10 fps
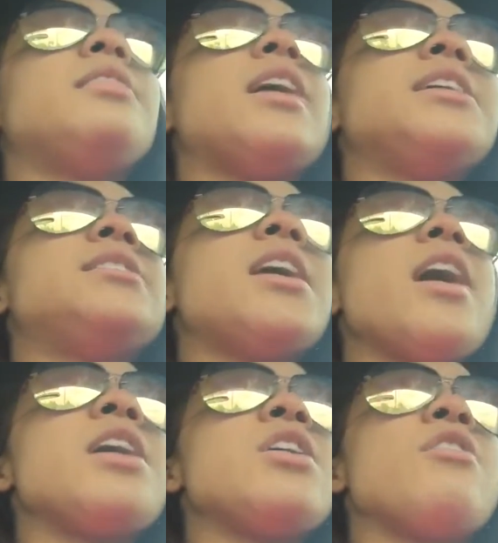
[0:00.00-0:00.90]
They
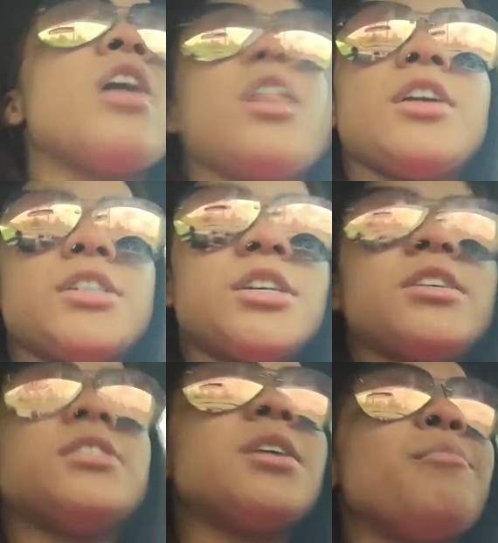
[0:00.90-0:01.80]
say you're
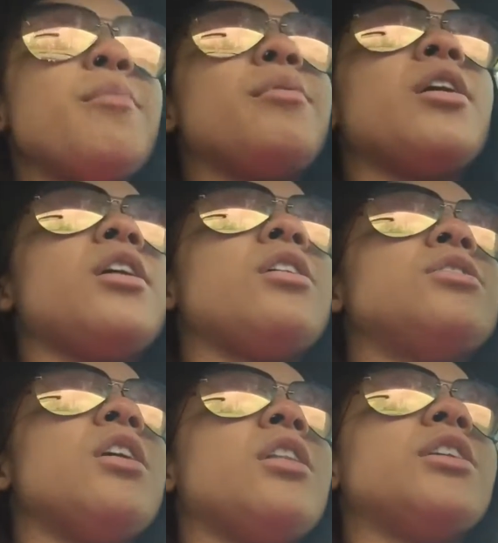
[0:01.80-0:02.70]
allergic. Some people are
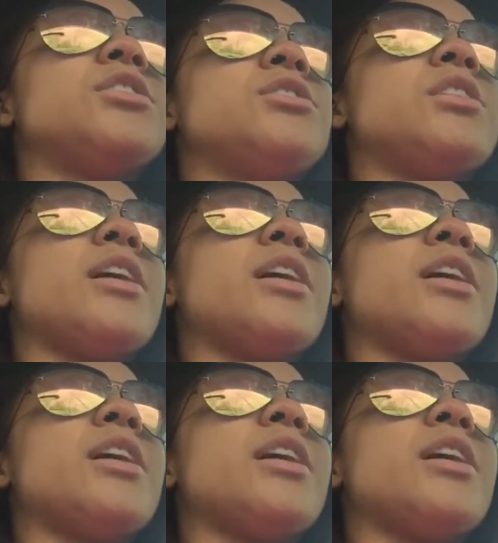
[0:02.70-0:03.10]
allergic to,